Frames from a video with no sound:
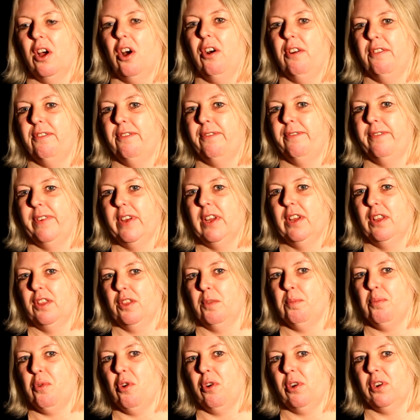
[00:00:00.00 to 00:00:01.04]
of
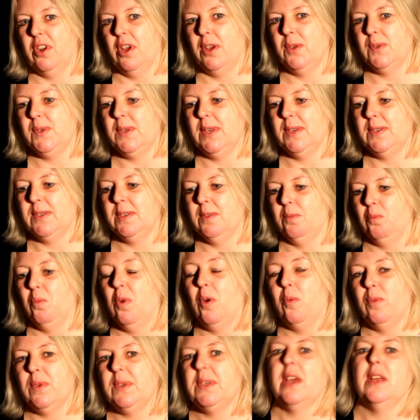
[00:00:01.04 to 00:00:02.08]
the prognosis and
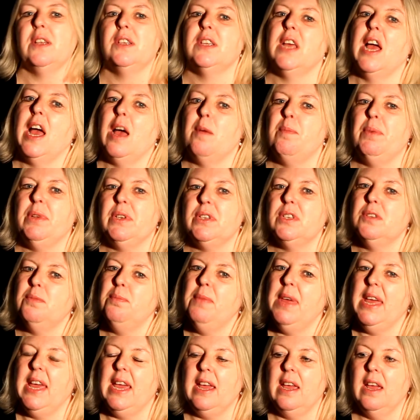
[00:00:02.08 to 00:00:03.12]
what was going to happen to
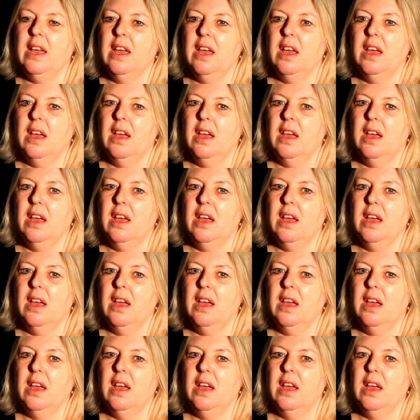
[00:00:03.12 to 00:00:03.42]
me.